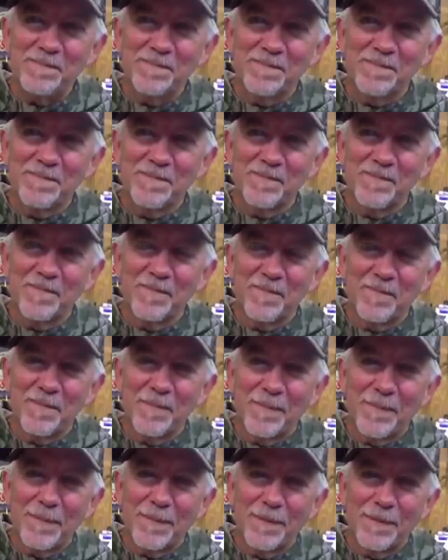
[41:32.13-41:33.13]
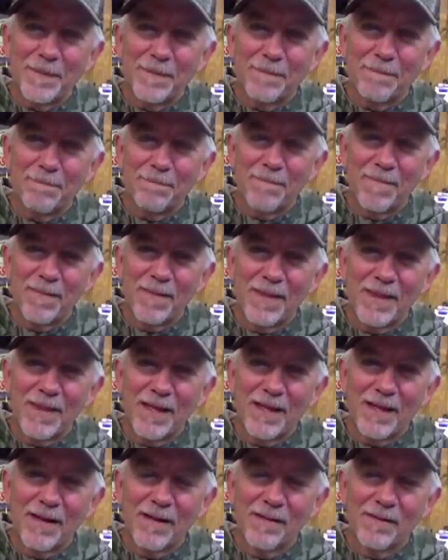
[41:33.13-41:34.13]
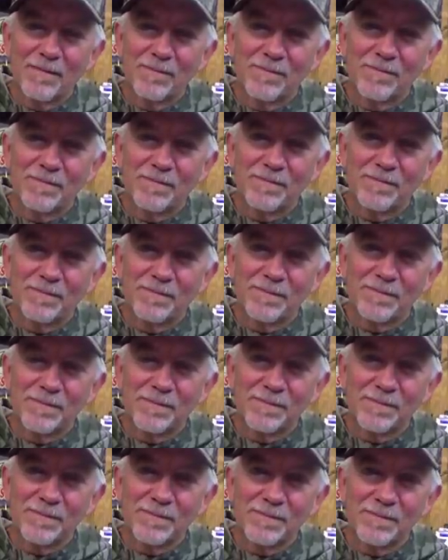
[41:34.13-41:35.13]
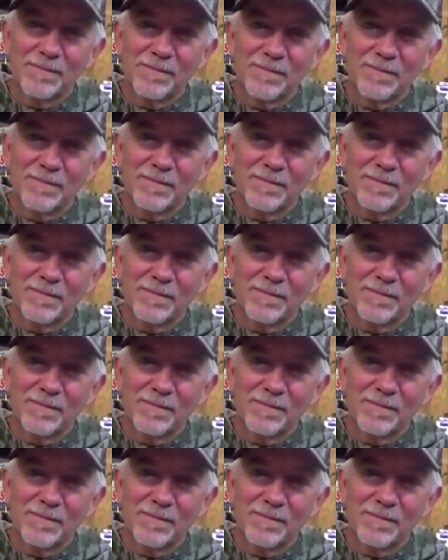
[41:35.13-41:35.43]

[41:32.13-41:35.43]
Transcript: [no speech]